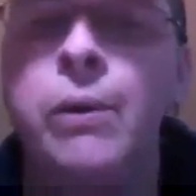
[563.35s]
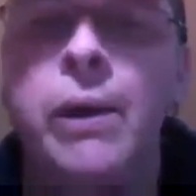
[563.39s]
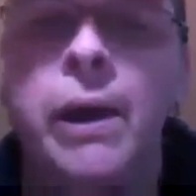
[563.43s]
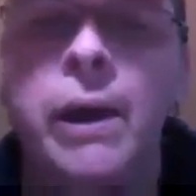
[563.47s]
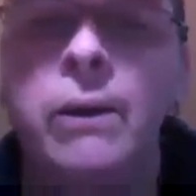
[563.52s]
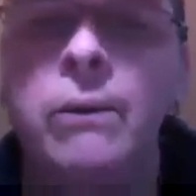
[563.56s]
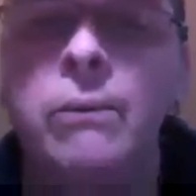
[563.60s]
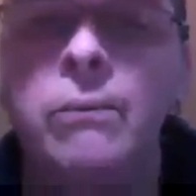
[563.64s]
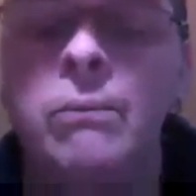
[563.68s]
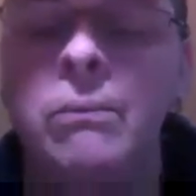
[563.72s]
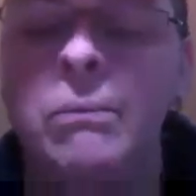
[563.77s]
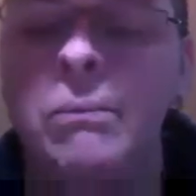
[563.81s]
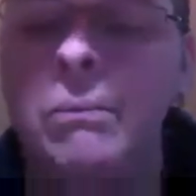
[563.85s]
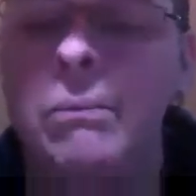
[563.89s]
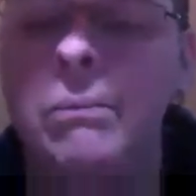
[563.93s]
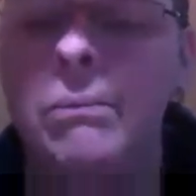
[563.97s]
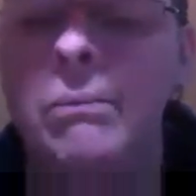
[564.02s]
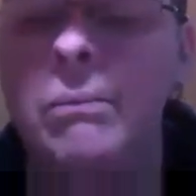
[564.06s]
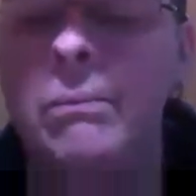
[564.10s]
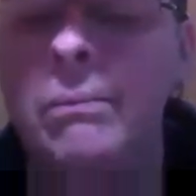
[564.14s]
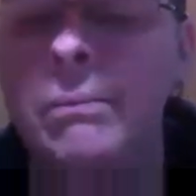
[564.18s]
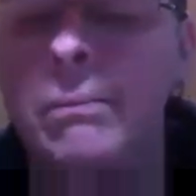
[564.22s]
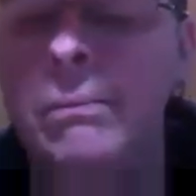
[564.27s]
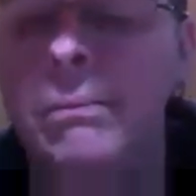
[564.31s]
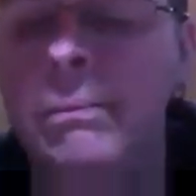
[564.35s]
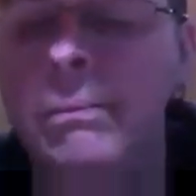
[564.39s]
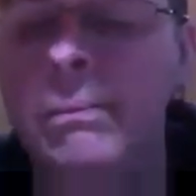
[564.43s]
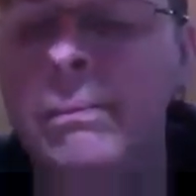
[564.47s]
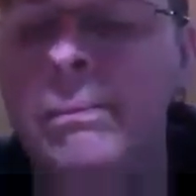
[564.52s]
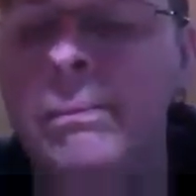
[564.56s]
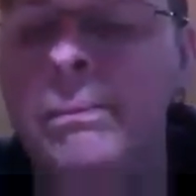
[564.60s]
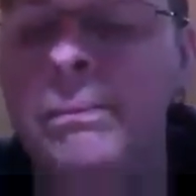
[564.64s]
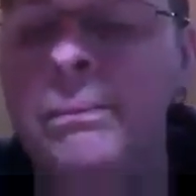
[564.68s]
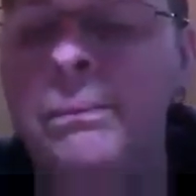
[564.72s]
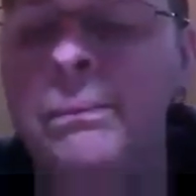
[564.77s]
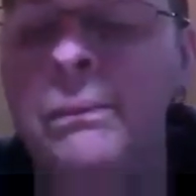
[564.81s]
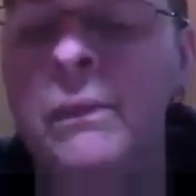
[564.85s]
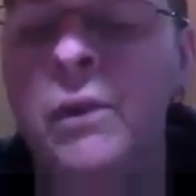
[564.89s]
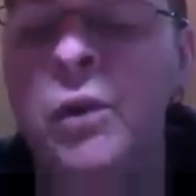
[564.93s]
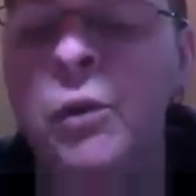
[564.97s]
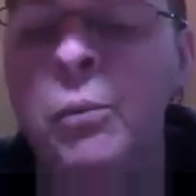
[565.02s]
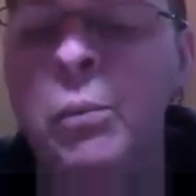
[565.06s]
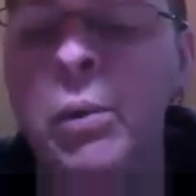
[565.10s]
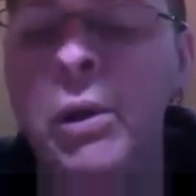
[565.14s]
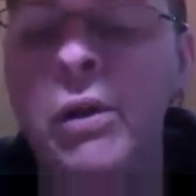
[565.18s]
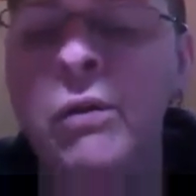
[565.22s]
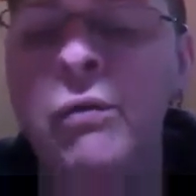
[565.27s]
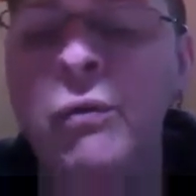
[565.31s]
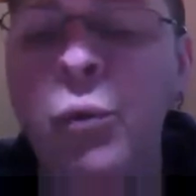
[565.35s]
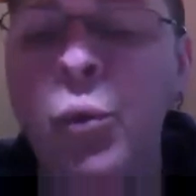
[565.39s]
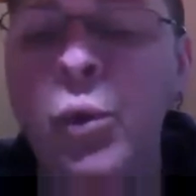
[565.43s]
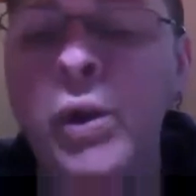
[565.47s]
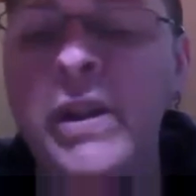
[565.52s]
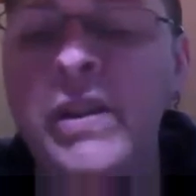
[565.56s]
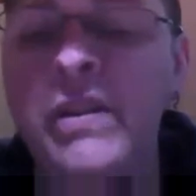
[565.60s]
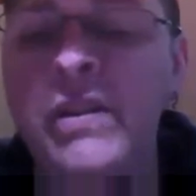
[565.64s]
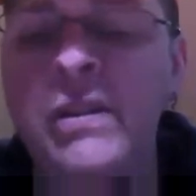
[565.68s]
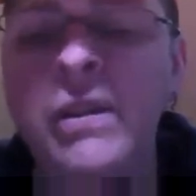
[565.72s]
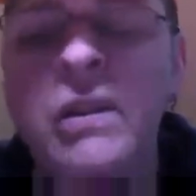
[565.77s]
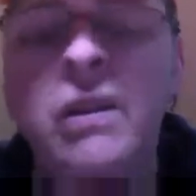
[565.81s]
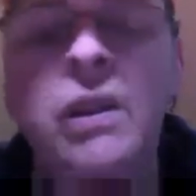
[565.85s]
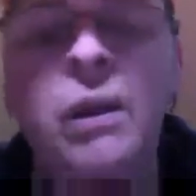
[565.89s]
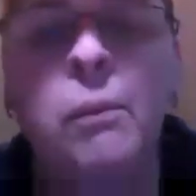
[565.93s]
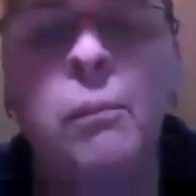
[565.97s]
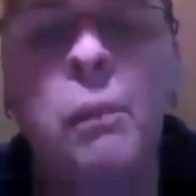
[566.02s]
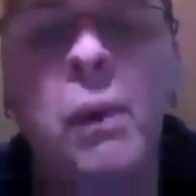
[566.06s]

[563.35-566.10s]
doubt. But if we see the